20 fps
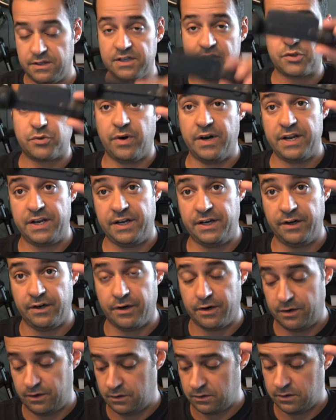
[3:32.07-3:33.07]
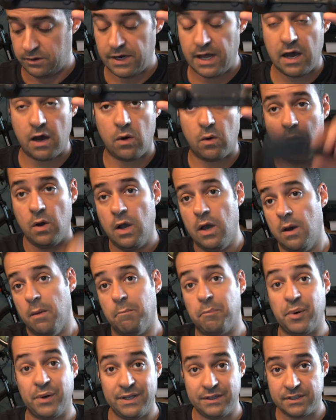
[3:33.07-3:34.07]
this right here. Now,
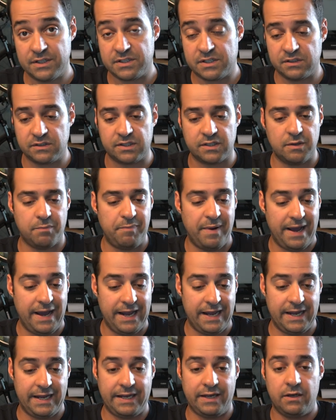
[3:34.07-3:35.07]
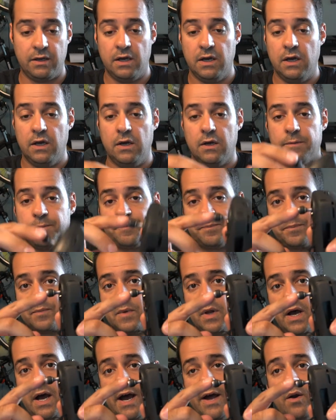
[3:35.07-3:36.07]
putting this into the bag,
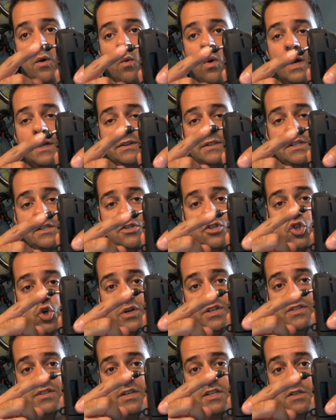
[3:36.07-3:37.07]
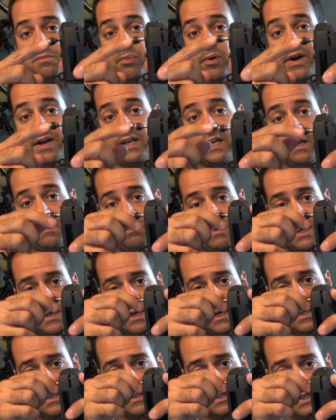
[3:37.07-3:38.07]
I don't want these joysticks breaking
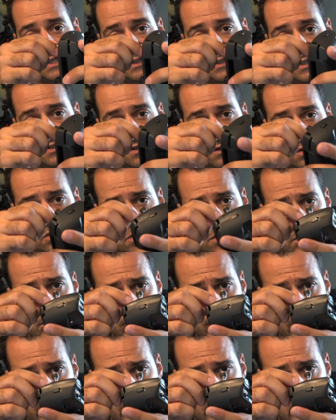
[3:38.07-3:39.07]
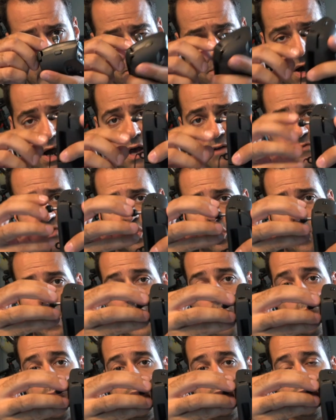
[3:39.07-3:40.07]
because it doesn't look like they come off. So
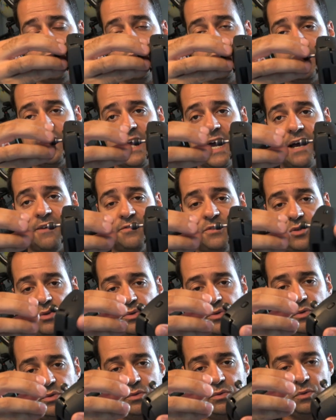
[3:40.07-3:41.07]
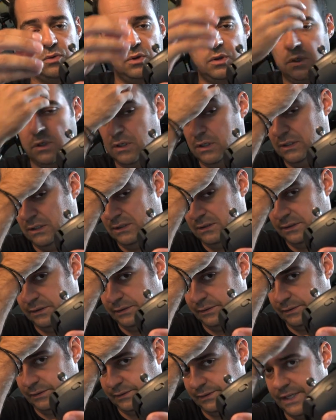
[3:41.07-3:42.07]
I would literally have to
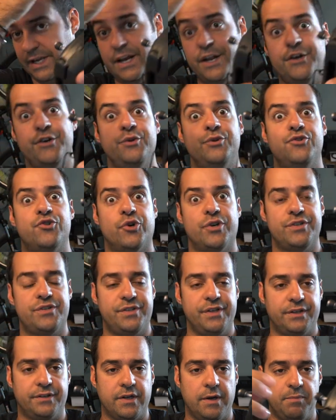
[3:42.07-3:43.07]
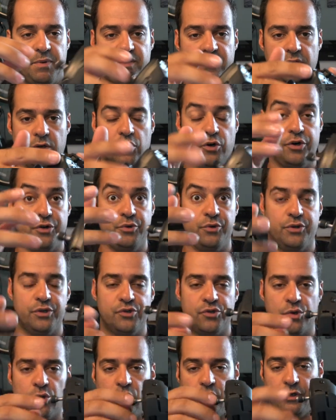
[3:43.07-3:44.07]
get a new joystick type of thing or a new
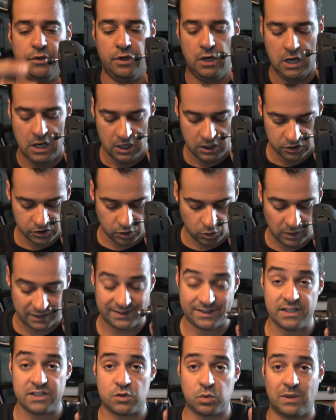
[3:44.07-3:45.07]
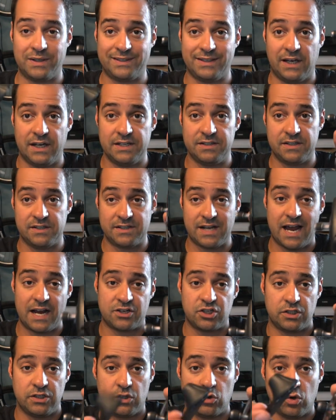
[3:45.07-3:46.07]
controller. So what this one does is
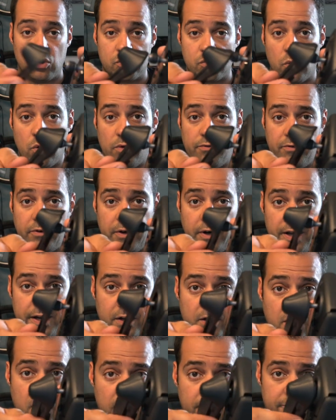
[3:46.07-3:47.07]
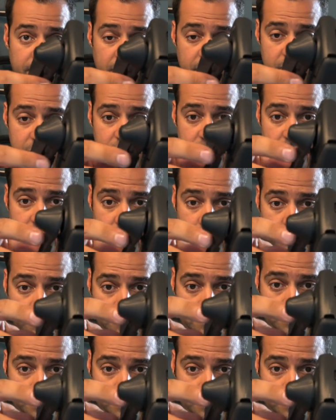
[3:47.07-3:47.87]
actually goes over and covers